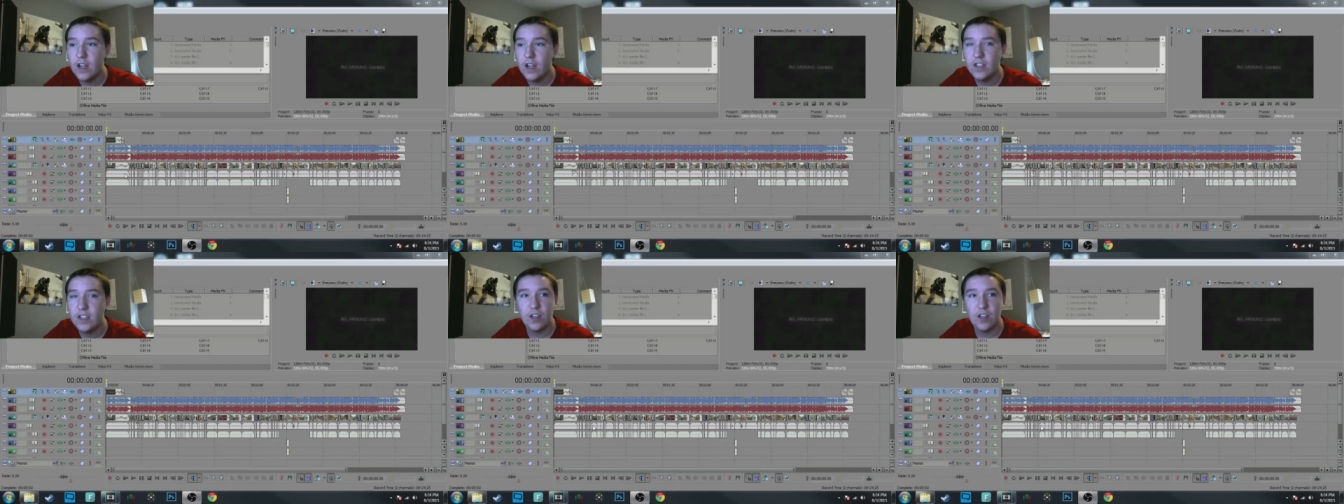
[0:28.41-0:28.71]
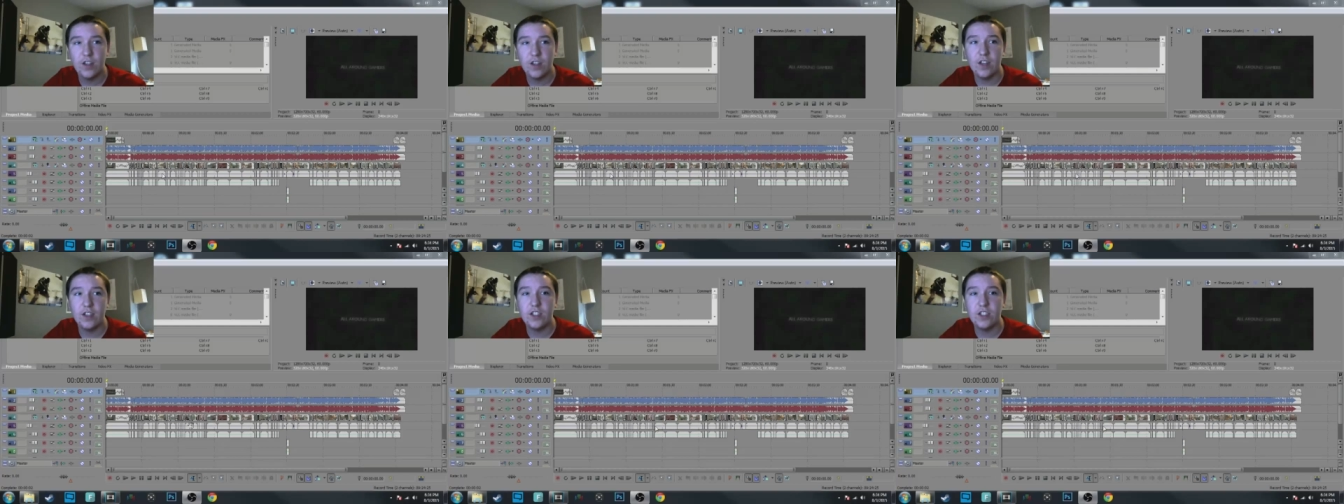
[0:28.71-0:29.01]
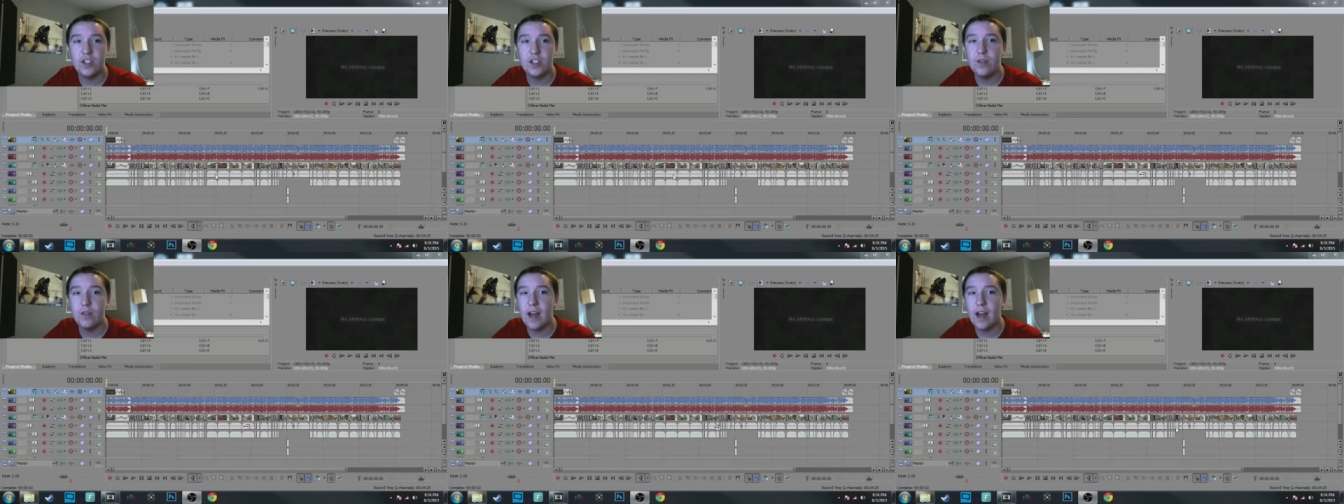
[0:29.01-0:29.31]
So the
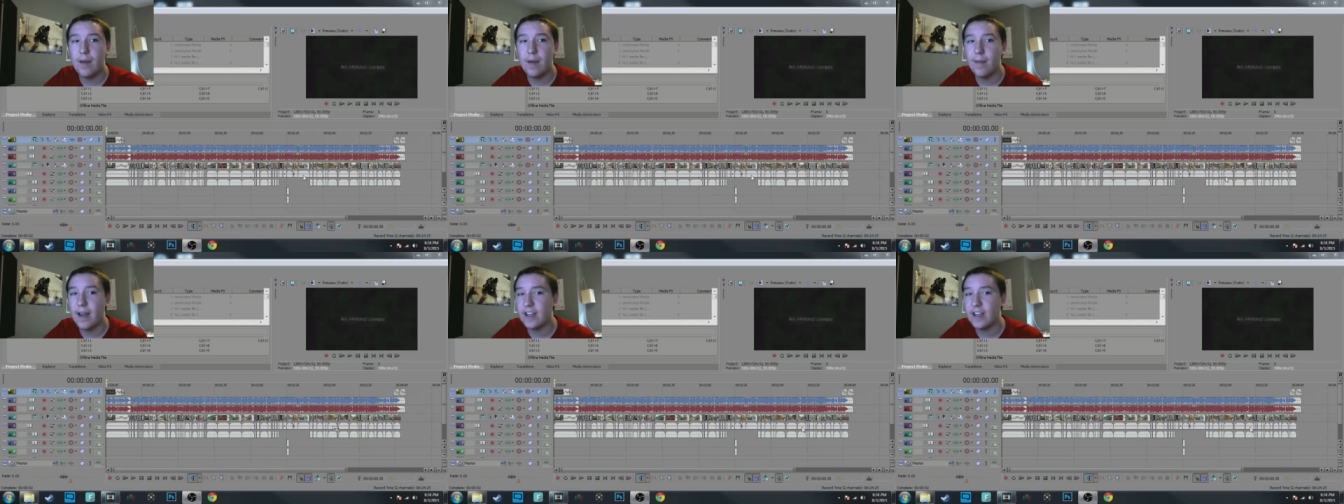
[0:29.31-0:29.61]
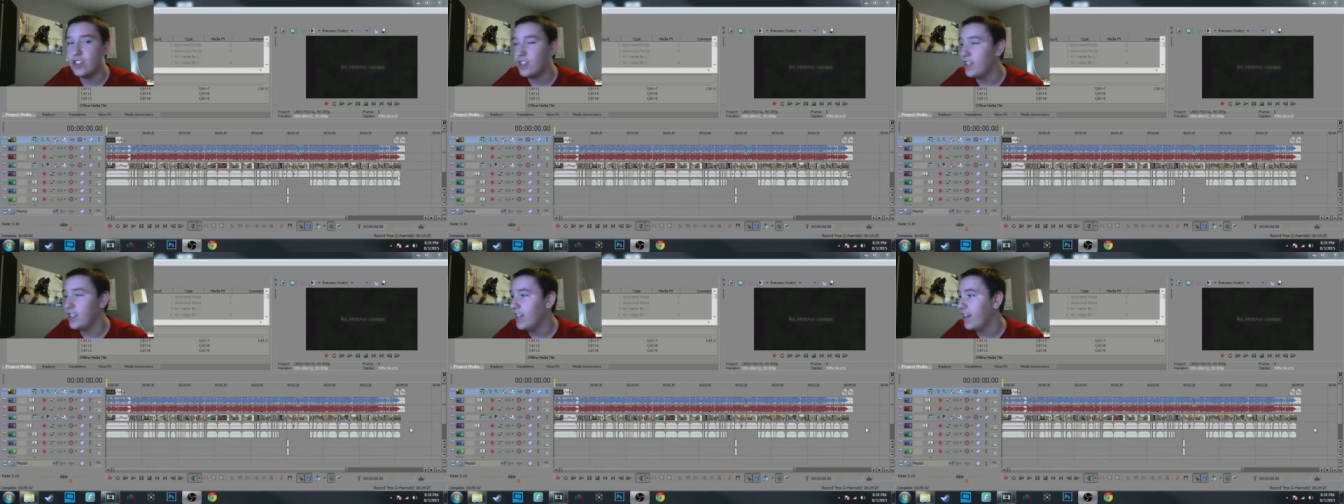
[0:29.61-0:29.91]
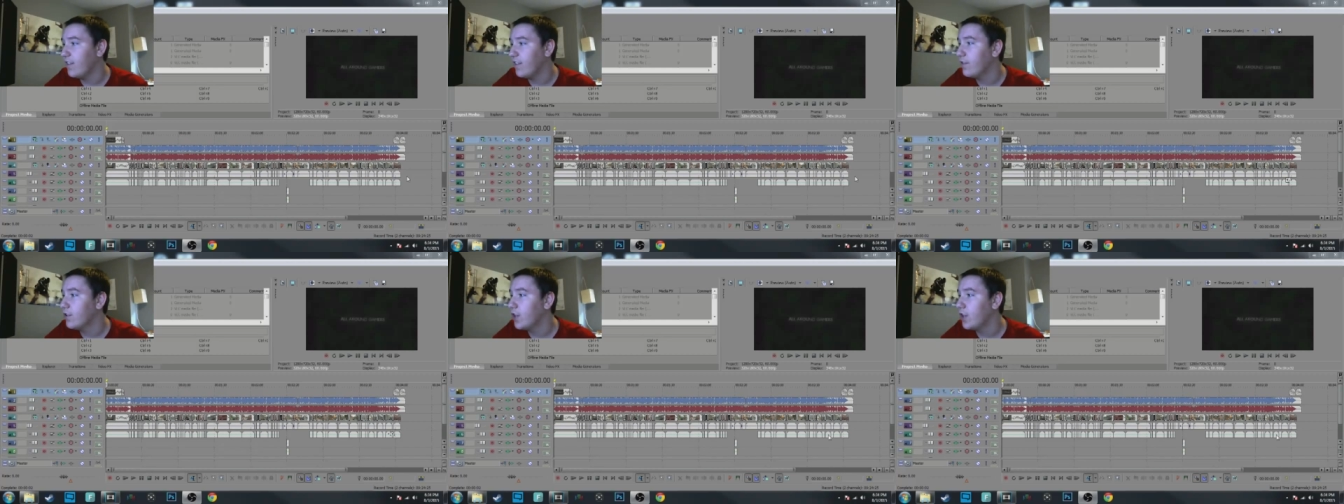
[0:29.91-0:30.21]
two that I'm actually
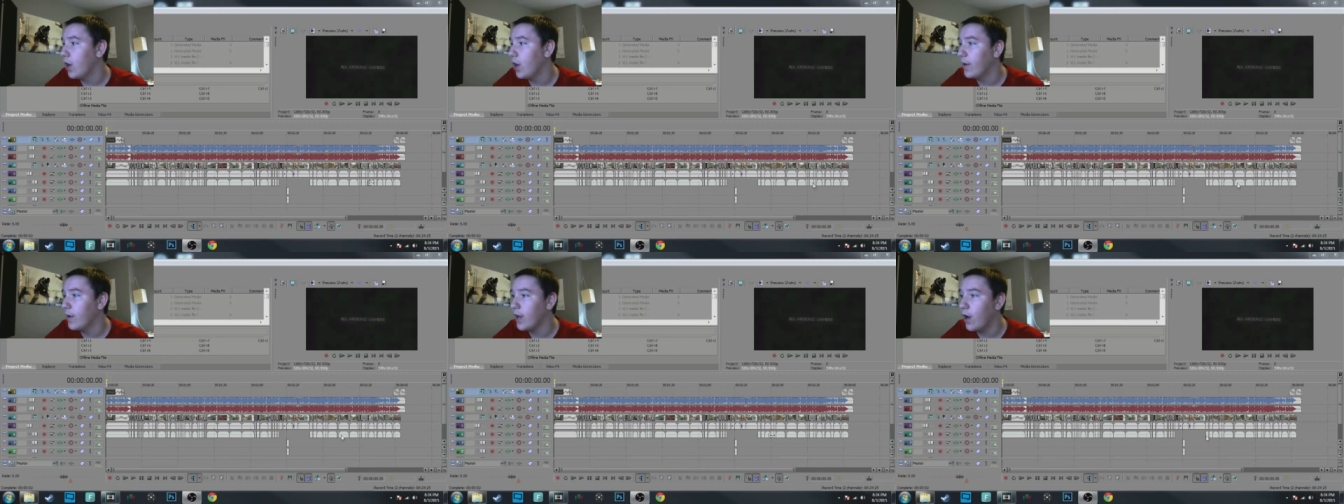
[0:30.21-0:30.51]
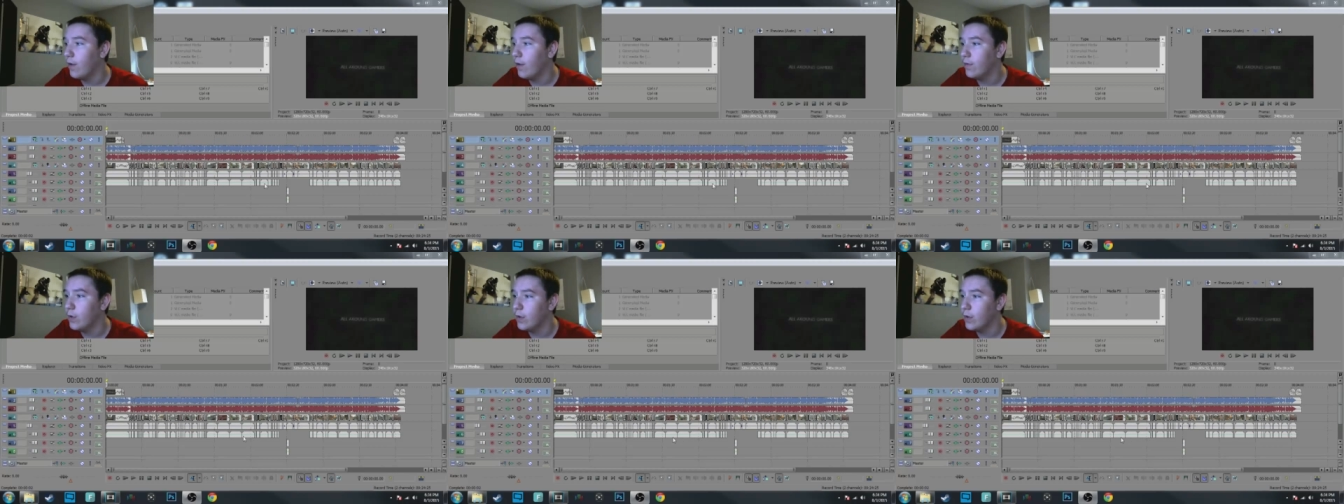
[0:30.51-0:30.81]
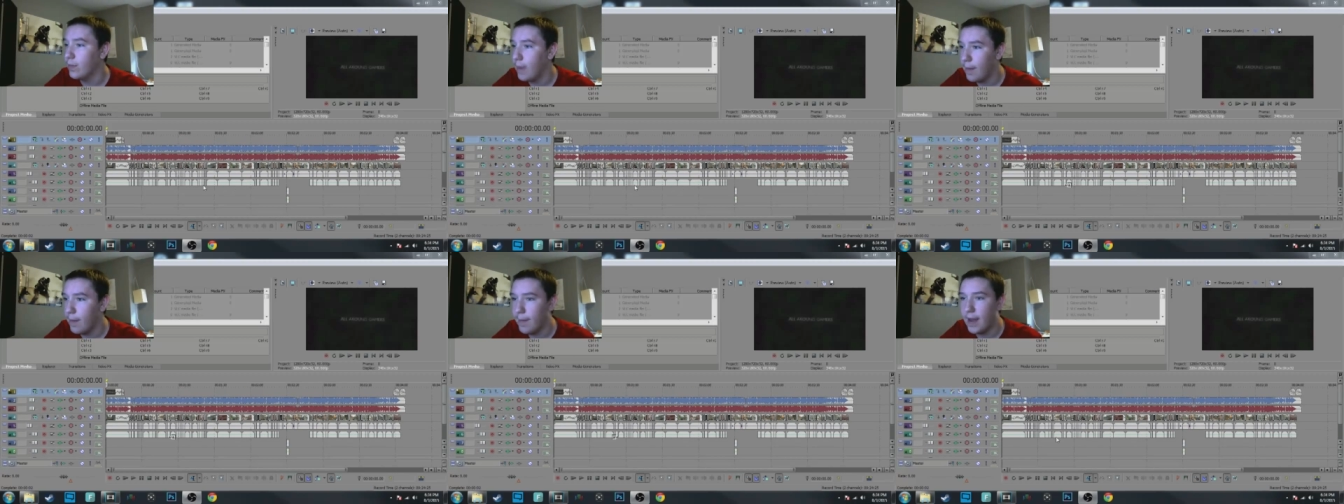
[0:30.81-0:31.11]
like going over
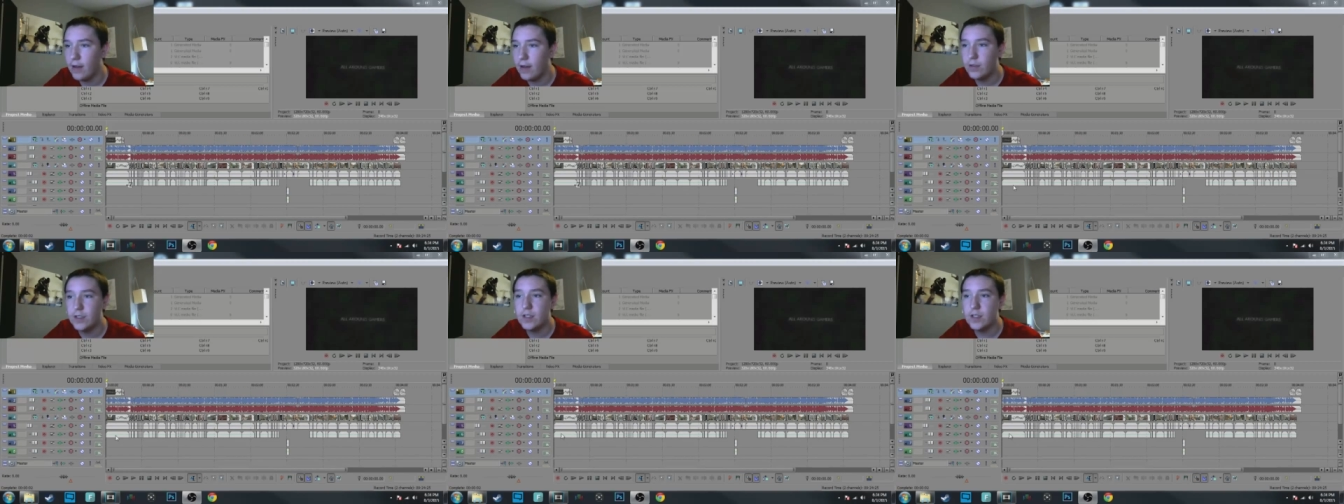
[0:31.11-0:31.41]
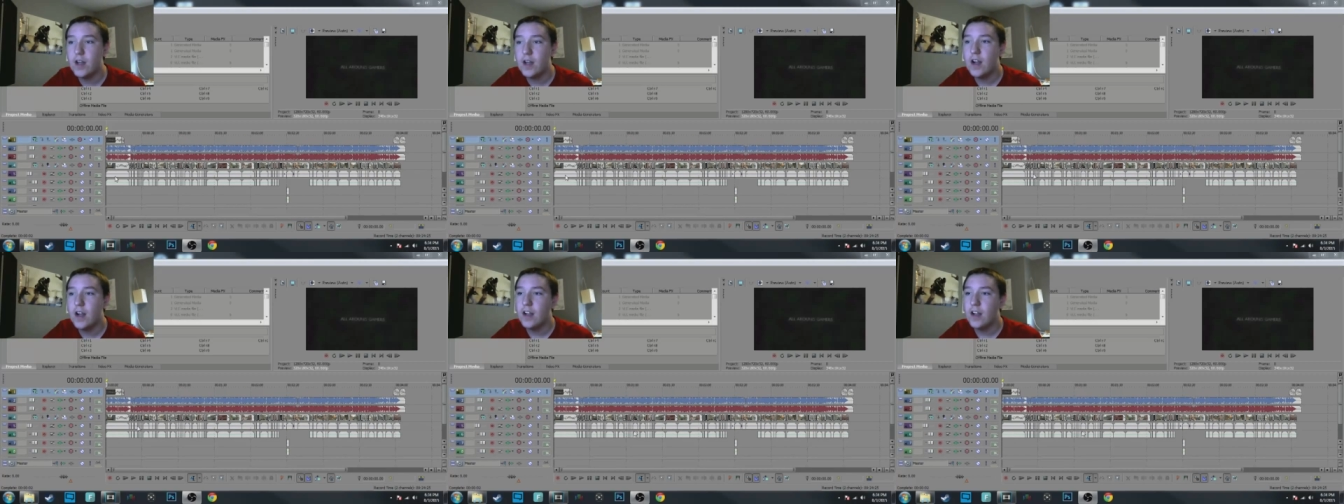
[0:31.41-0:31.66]
with my mouse.